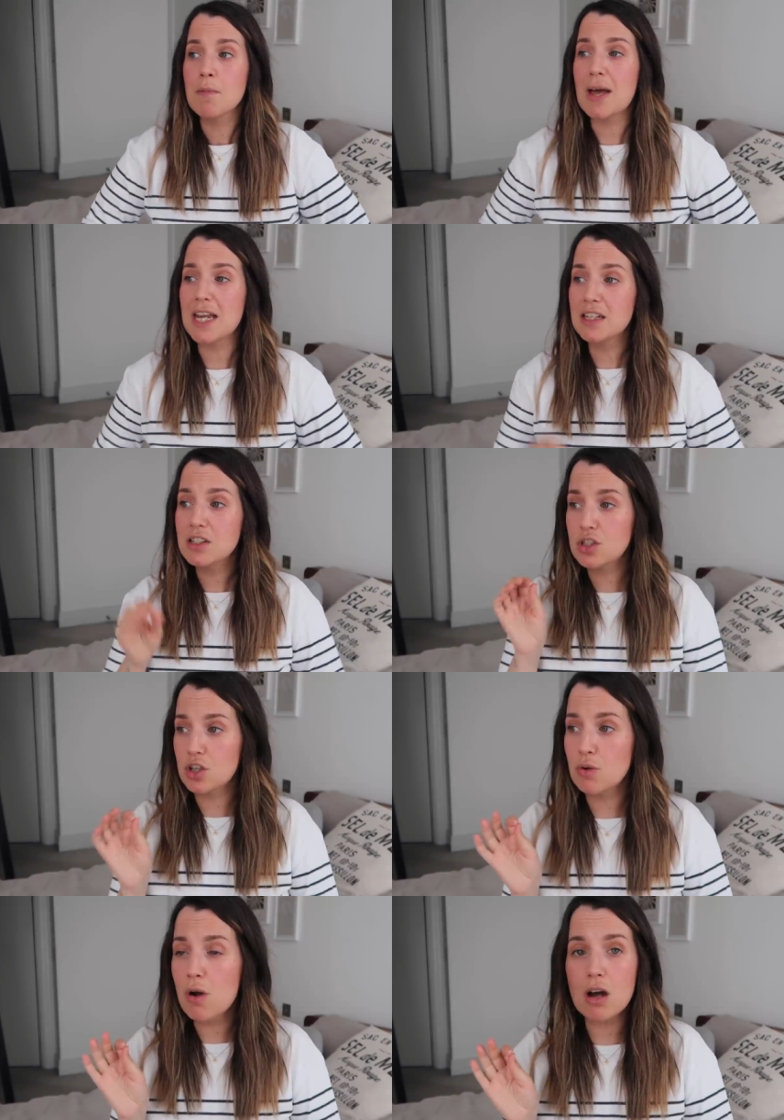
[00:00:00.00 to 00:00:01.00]
Pain
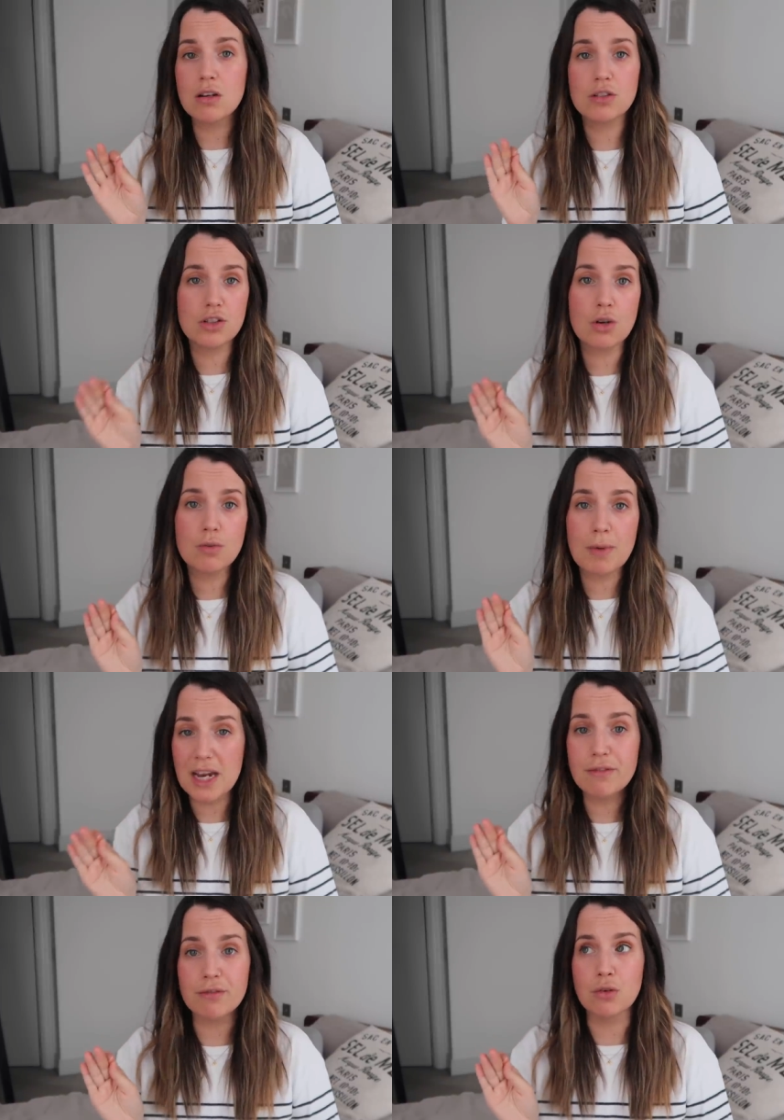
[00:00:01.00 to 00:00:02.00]
so
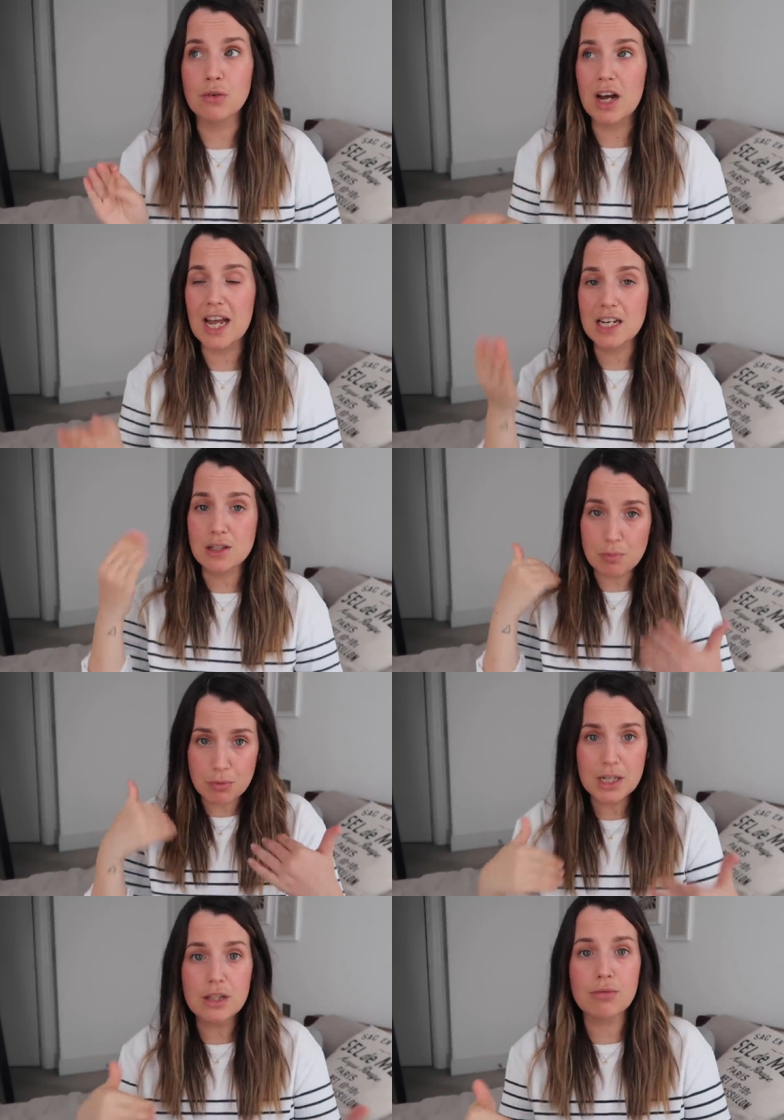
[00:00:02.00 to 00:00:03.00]
painful, I had to
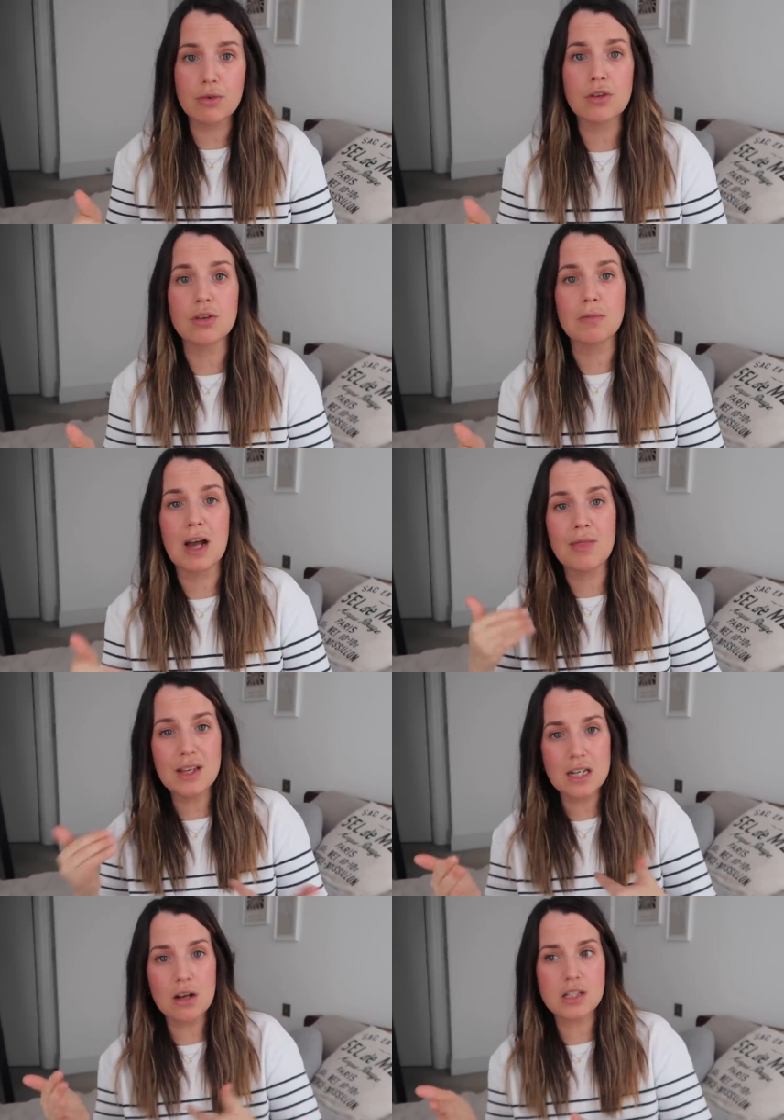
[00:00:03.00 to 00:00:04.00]
breathe through them. And
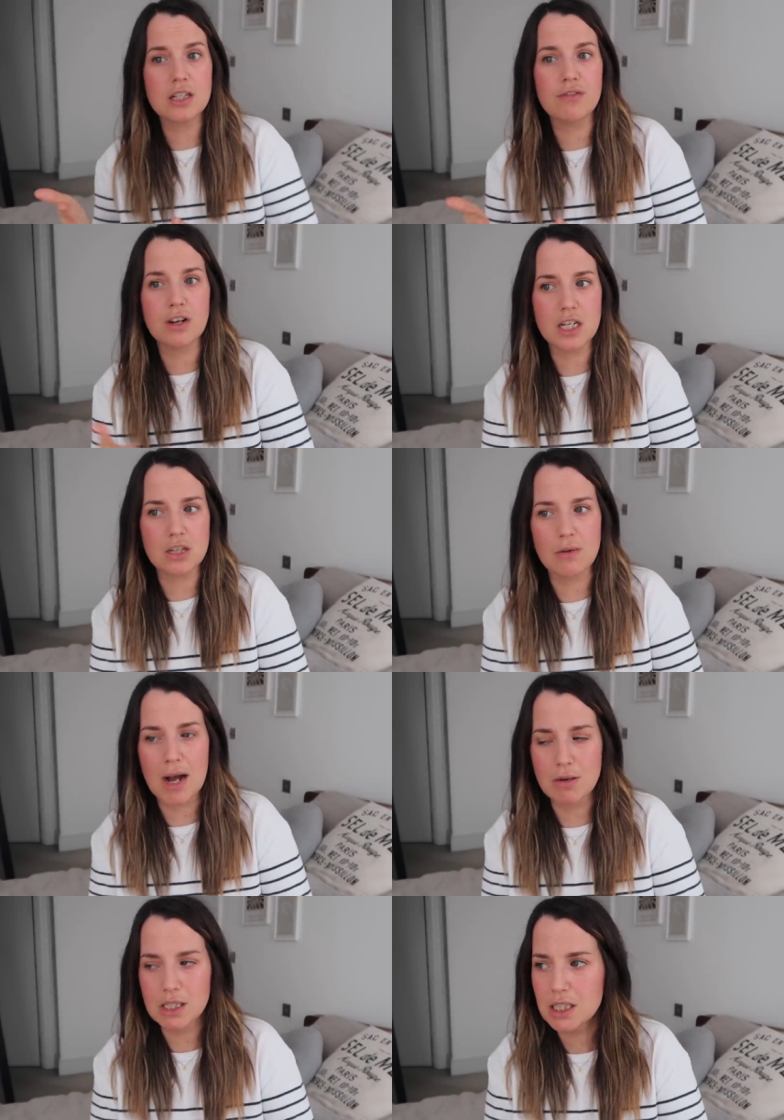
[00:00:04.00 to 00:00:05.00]
this lasted for like 2
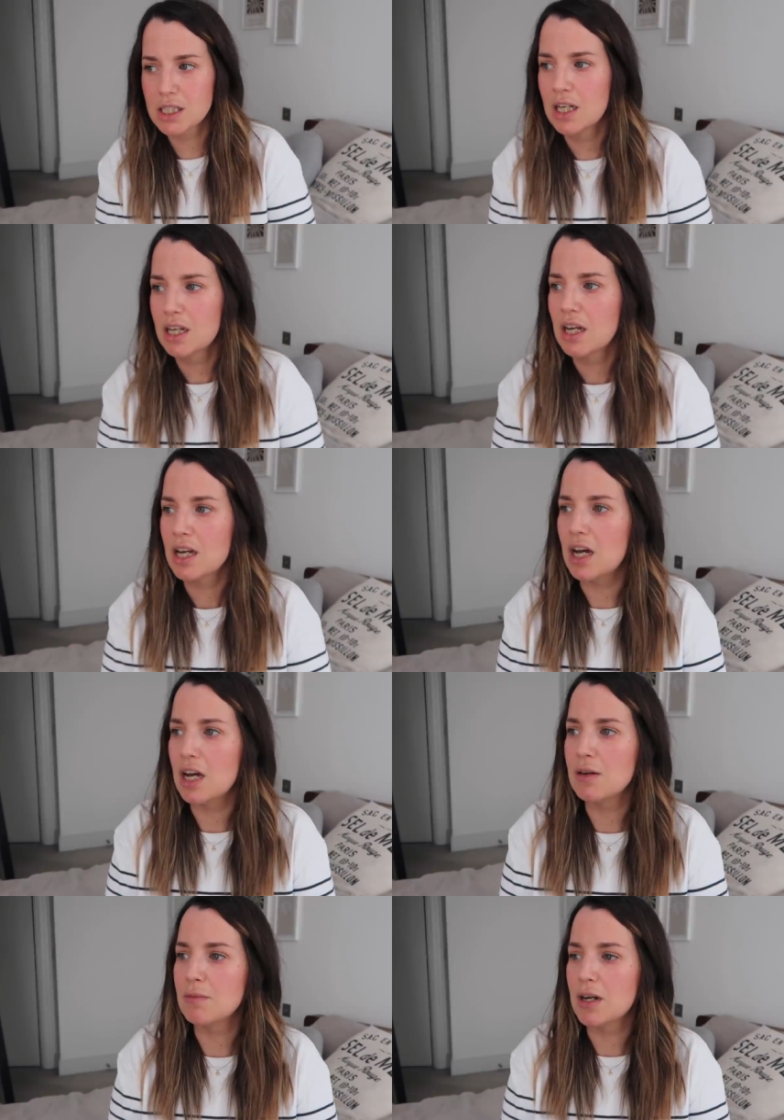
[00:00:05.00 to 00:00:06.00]
hours.
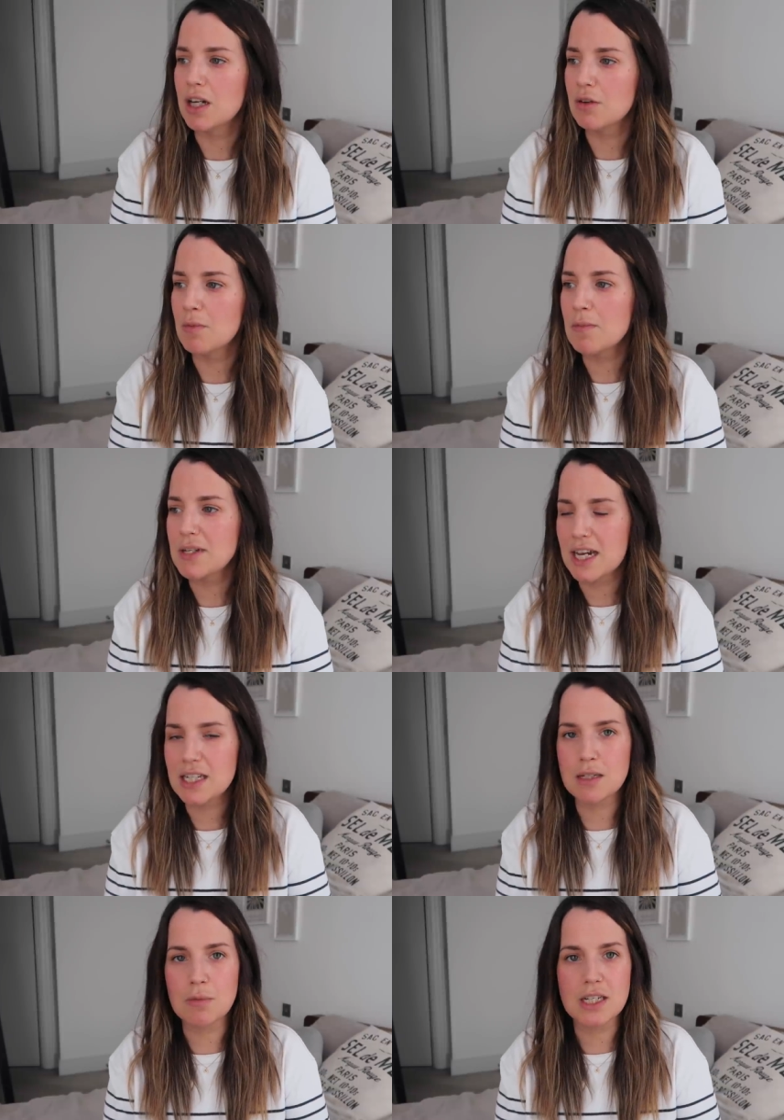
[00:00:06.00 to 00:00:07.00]
And I remember
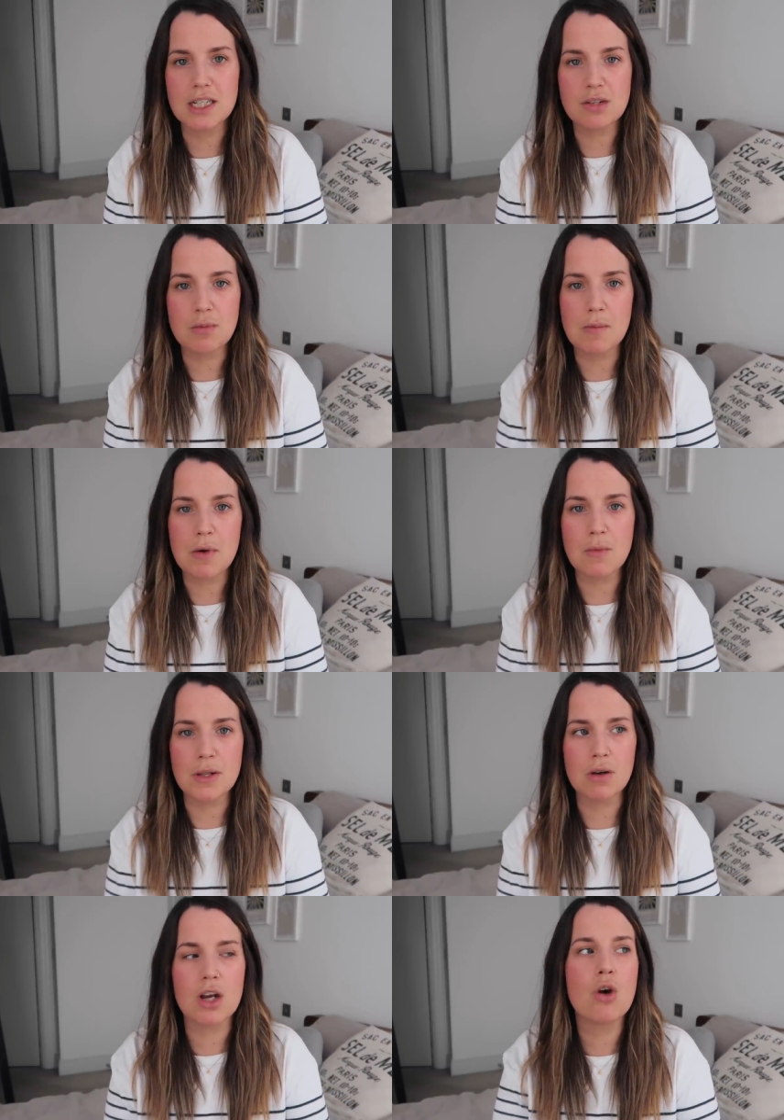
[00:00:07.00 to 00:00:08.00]
texting my sister and my mum
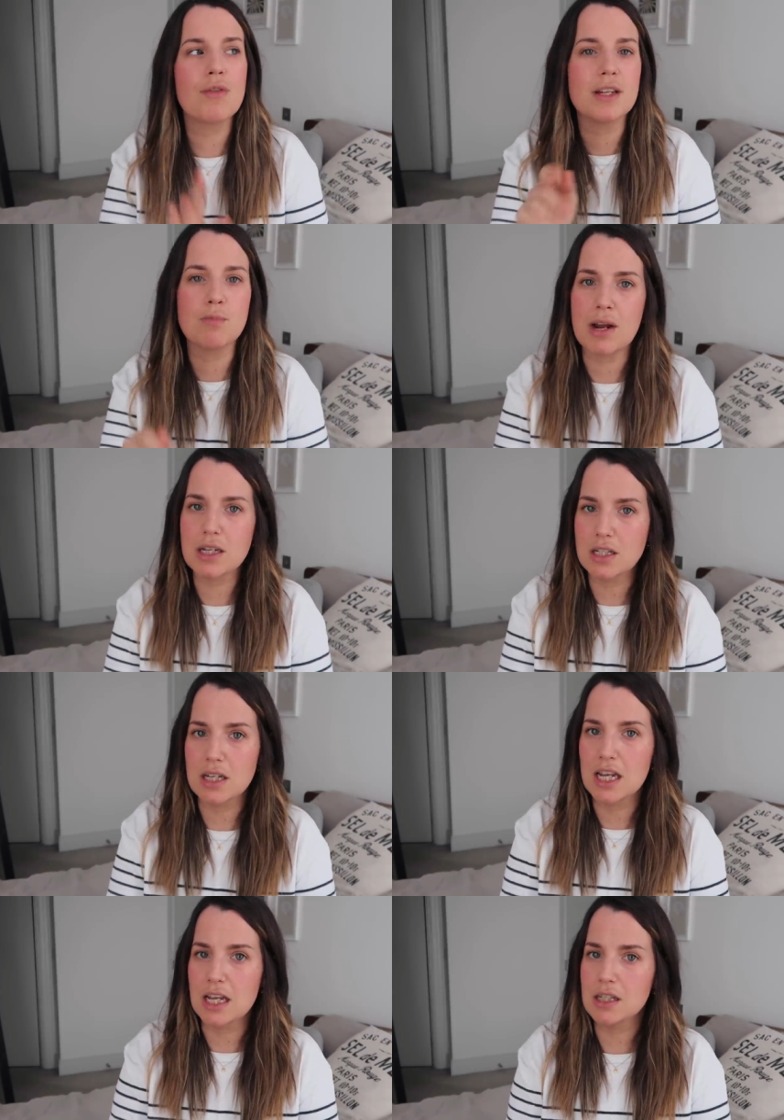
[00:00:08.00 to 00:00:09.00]
and they're like, oh, that's
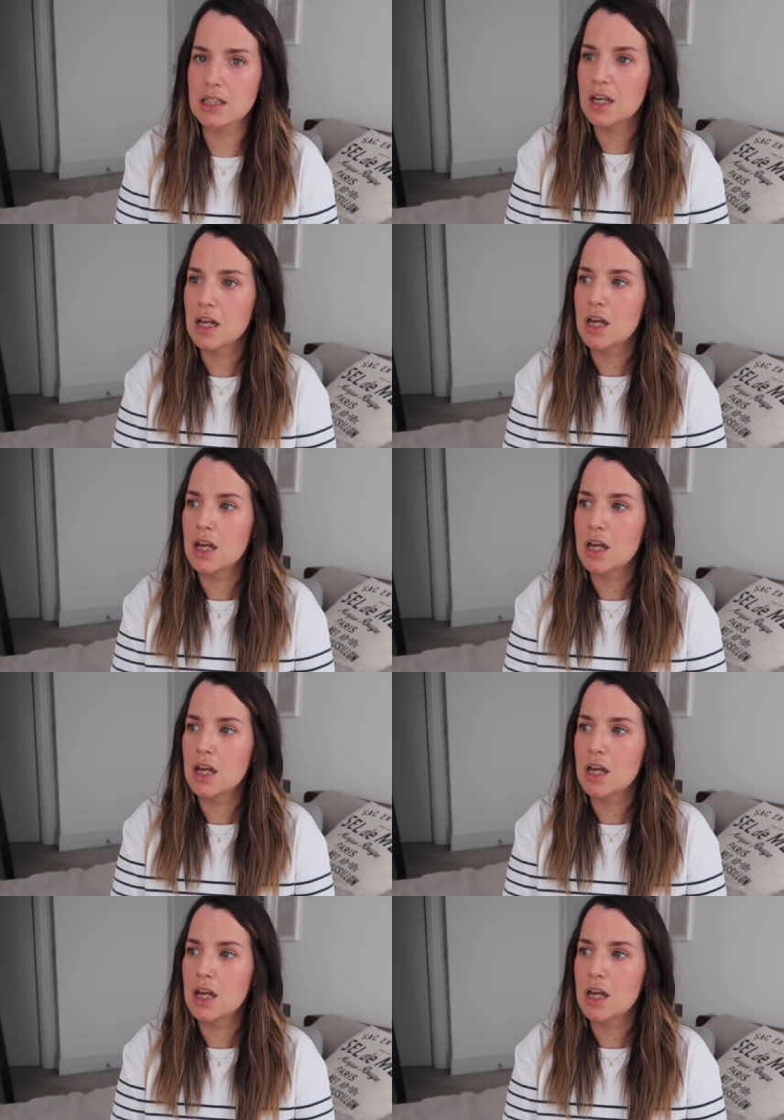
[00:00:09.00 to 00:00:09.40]
Braxton Hicks.